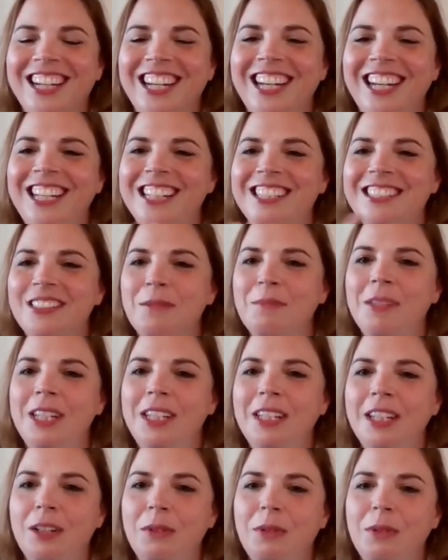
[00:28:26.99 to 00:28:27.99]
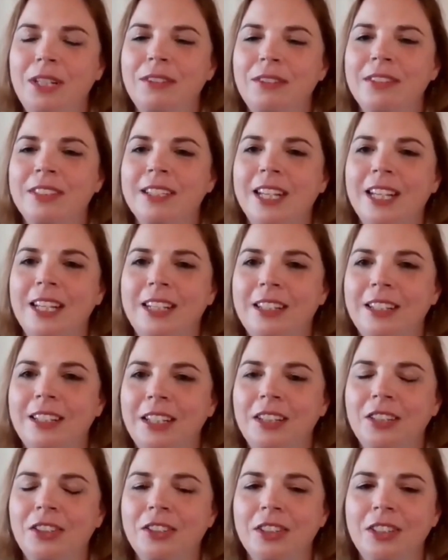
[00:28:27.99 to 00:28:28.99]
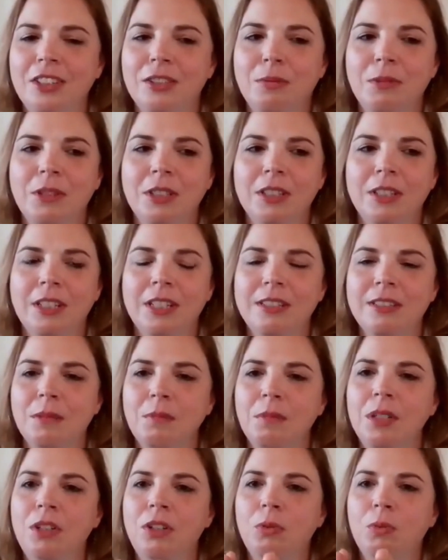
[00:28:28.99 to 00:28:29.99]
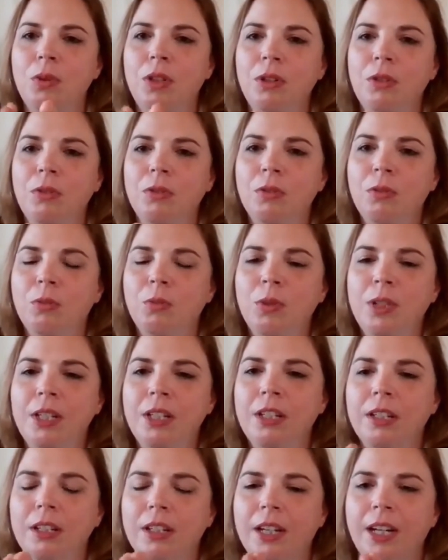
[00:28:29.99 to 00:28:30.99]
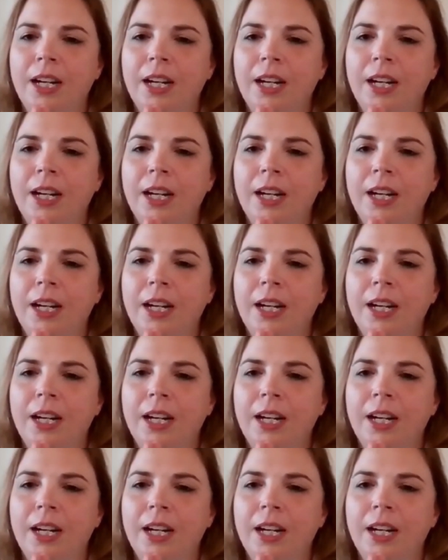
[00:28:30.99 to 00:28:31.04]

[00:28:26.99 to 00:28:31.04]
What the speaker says: And that's something that we have said in church. That's something that we